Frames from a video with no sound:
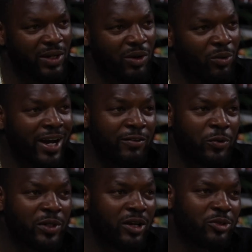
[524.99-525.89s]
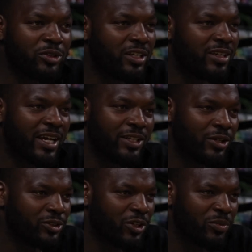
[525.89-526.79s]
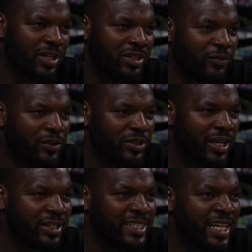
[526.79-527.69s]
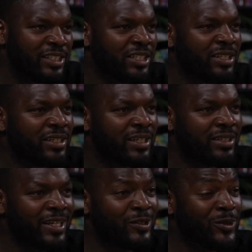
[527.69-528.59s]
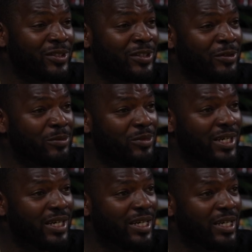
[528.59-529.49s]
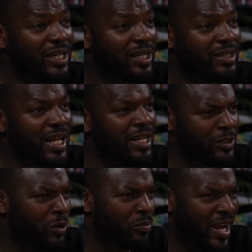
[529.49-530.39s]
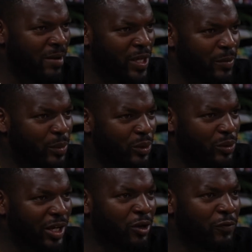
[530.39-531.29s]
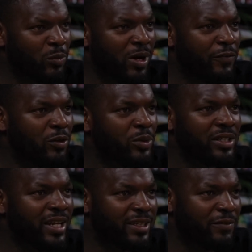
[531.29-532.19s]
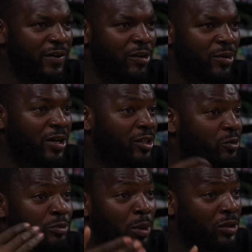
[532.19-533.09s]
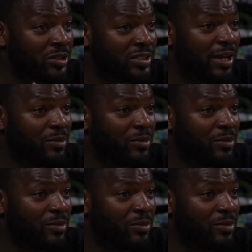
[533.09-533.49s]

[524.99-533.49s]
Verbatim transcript: mm-hmm. where everyone else was connected on so many different things and I just couldn't connect with them Right. Not like they're bad people. Like on a football field, we connected very well because we spoke the same